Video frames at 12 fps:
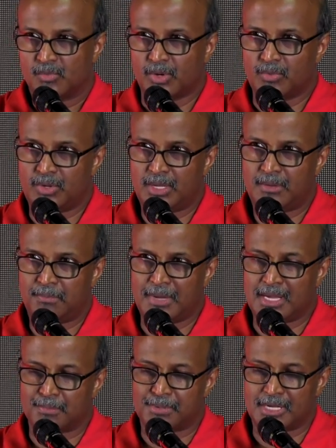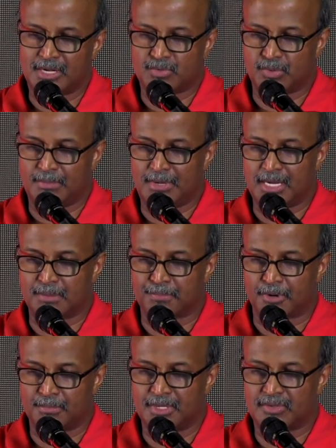When we make a pledge, we make a
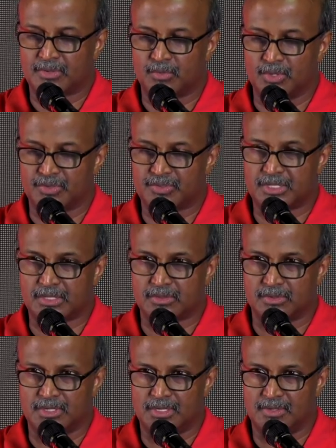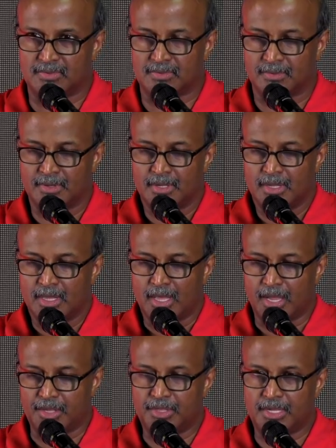promise, and we'll stick to these.
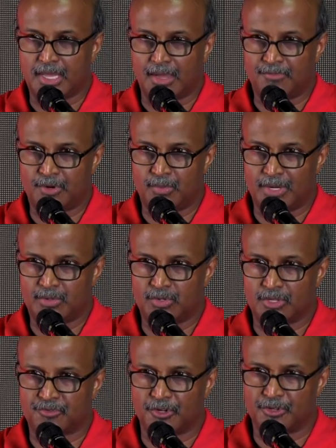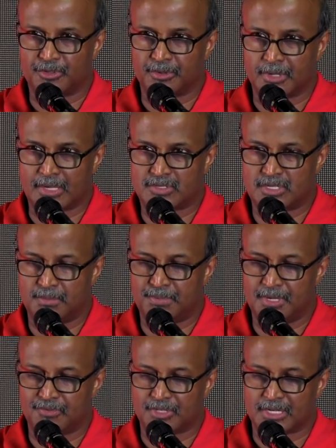And I think everyone who has followed the
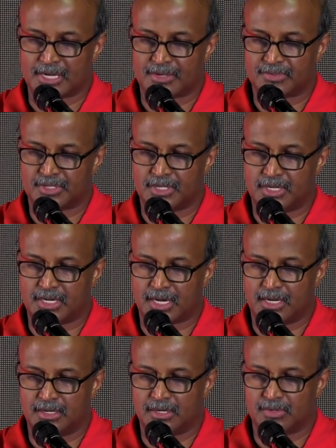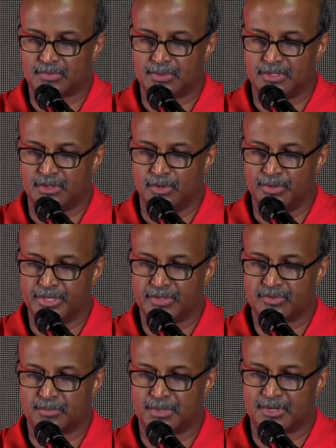SDP for the last 39 years will know
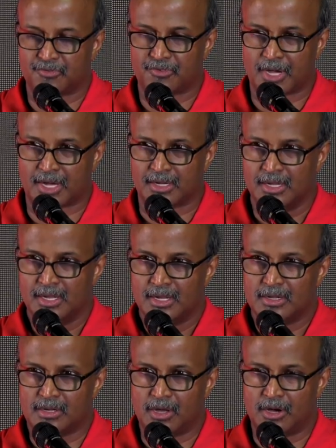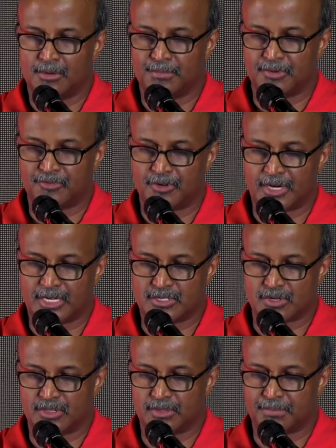this to be a fact, long before I
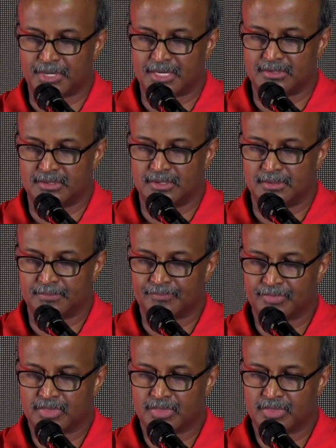joined the party.